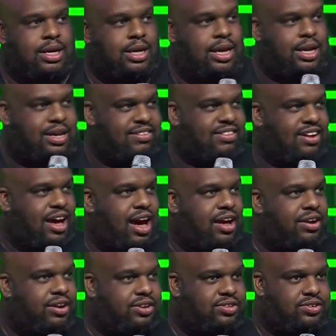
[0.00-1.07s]
It is an
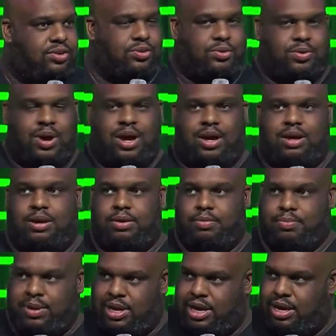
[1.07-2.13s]
honor to uh,
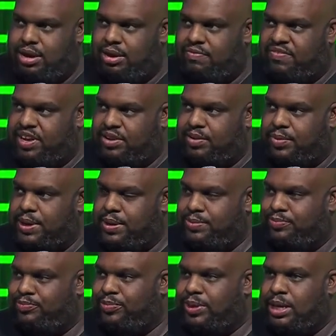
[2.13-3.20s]
be here at Victory,
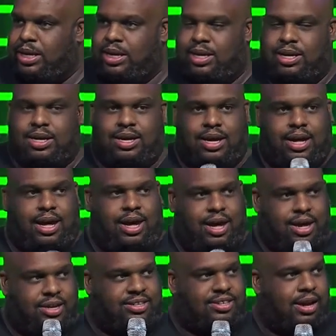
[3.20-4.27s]

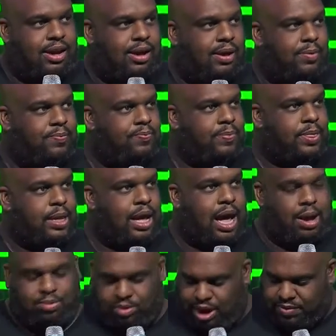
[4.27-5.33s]
and uh,
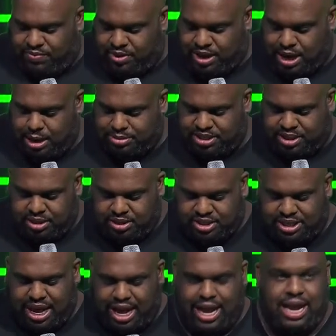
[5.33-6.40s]
I'm grateful that I'm still
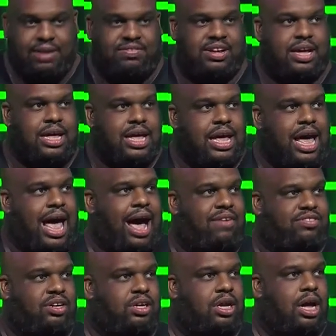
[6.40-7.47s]
saved
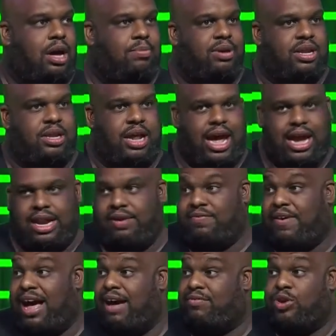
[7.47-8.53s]
after coming
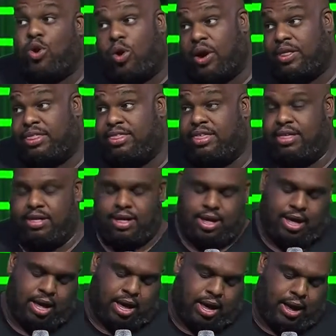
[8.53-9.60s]
85 north.
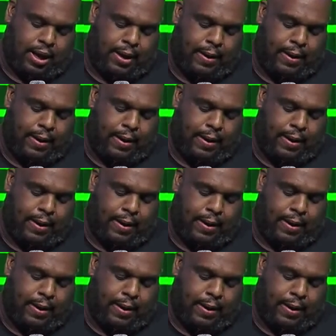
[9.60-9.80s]
Um,